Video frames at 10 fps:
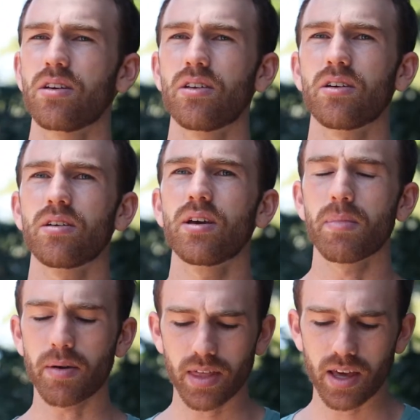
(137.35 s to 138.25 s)
You know,
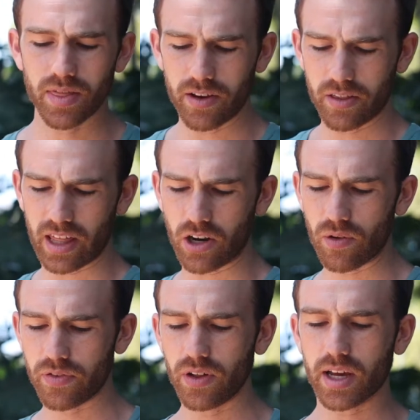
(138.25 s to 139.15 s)
maybe they
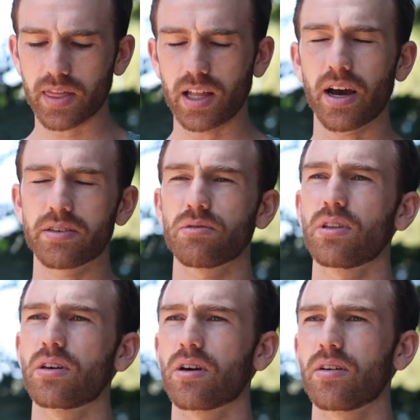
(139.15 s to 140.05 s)
don't feel like their life's
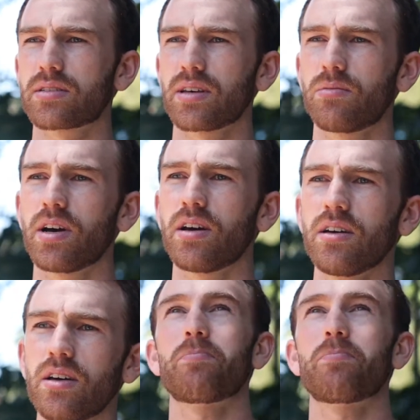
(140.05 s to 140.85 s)
really going somewhere.